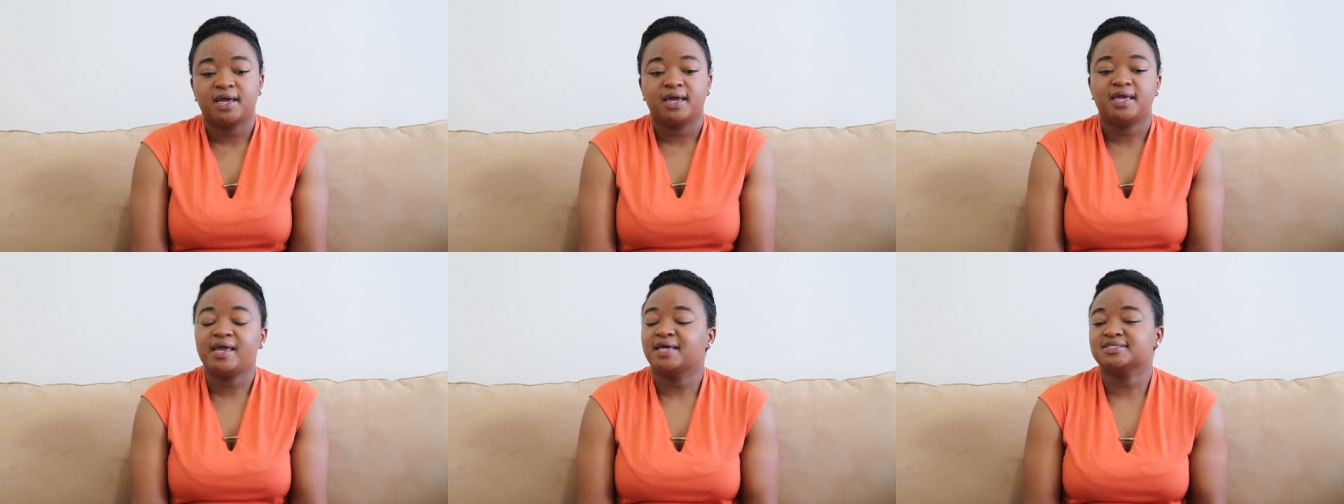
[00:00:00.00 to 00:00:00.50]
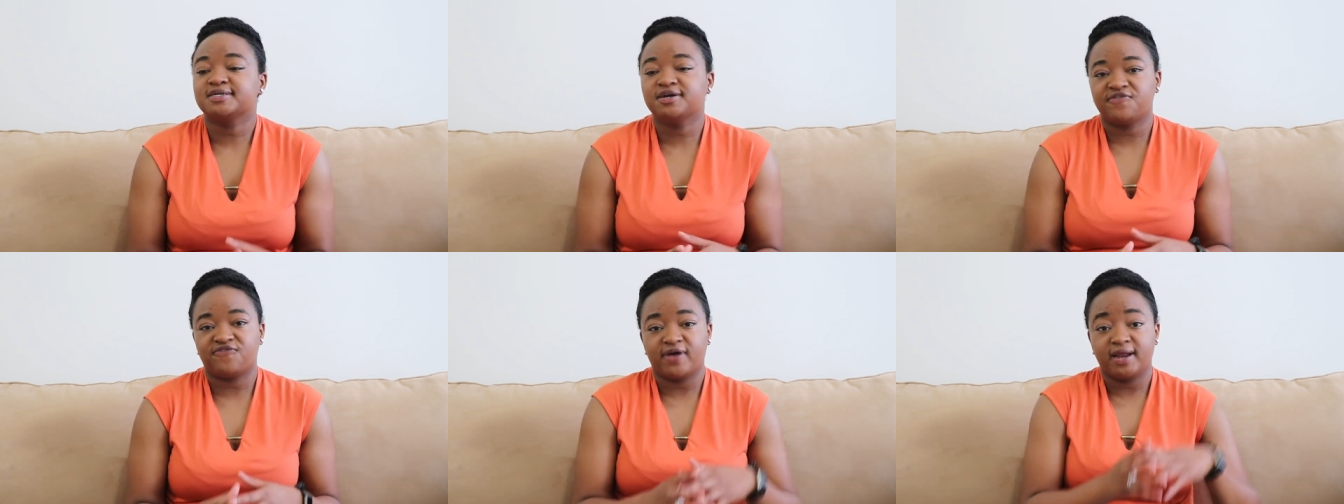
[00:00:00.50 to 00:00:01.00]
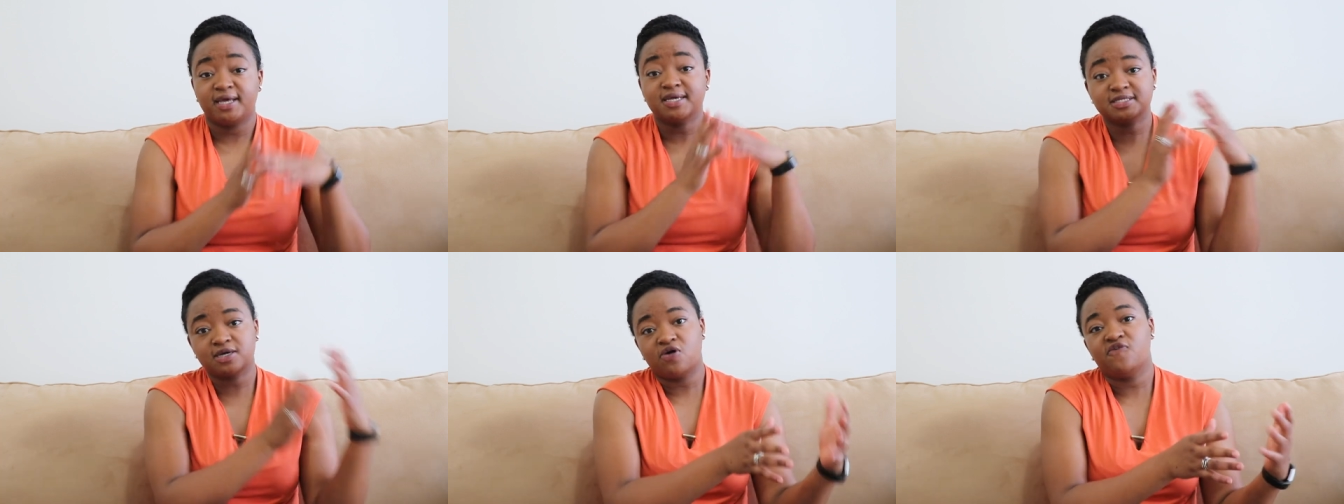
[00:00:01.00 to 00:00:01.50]
He has a good friend,
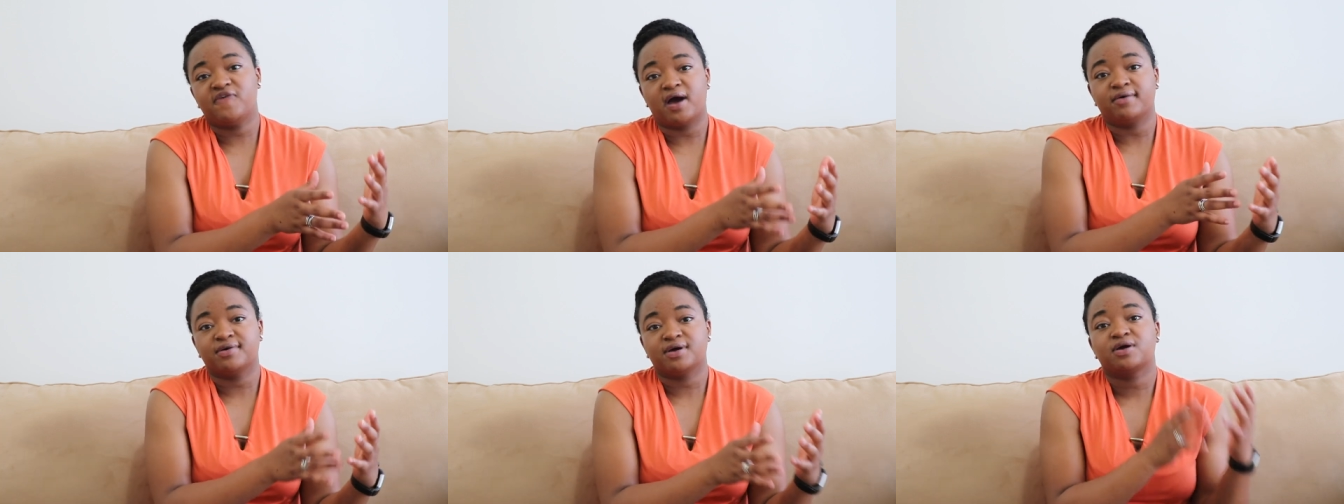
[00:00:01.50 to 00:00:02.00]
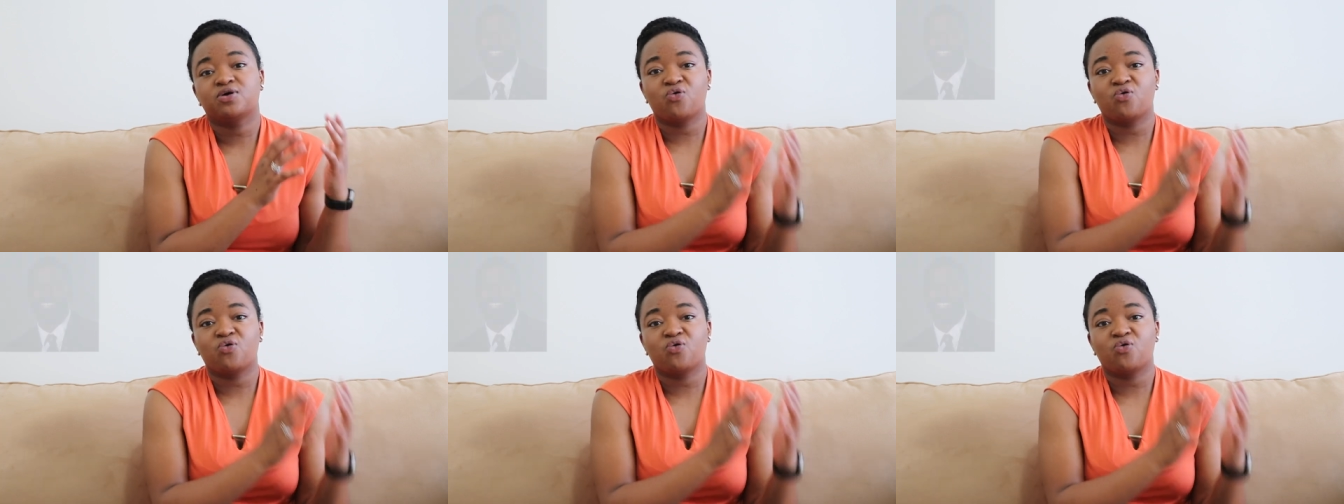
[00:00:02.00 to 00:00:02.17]
his co-founder,